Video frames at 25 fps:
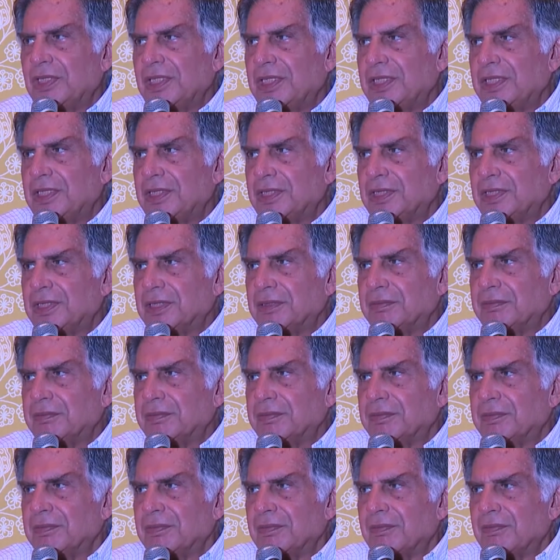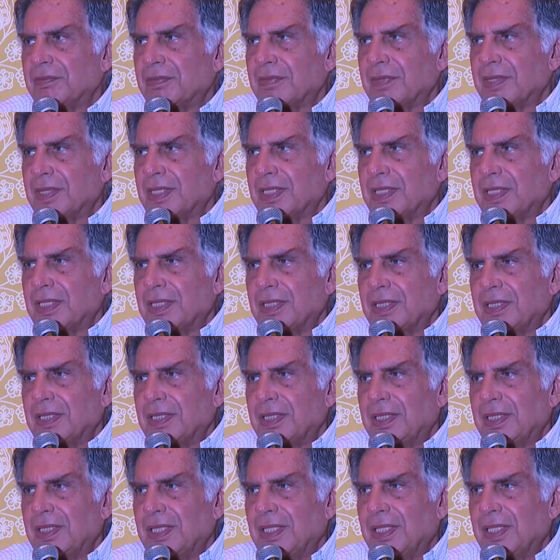leadership.
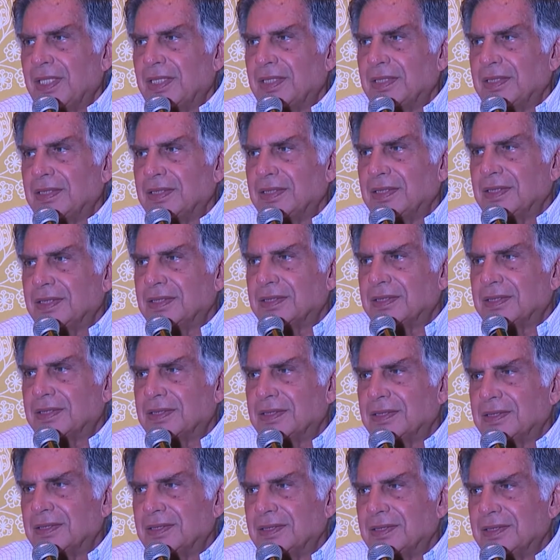And it's,